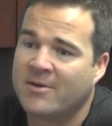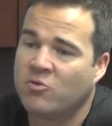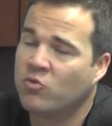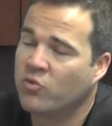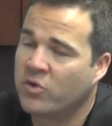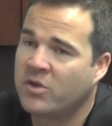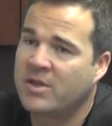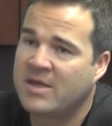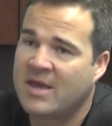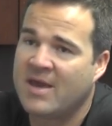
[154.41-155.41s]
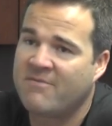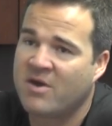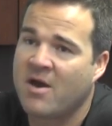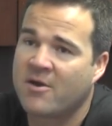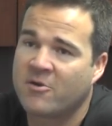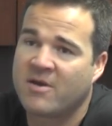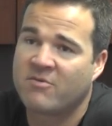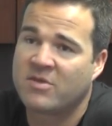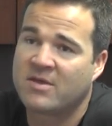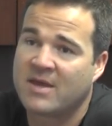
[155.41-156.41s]
really gave Concord
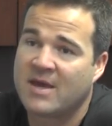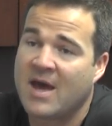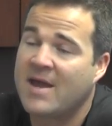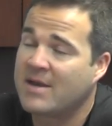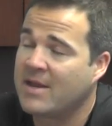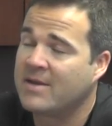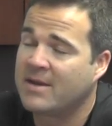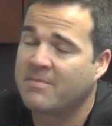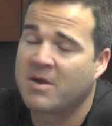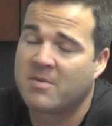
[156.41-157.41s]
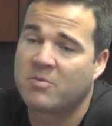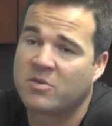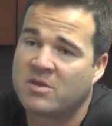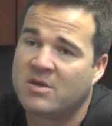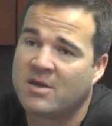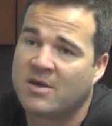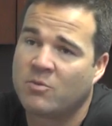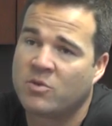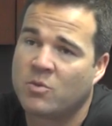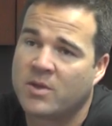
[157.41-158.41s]
everything they got and ended up coming with the
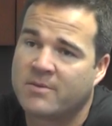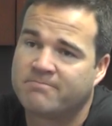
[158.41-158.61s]
win.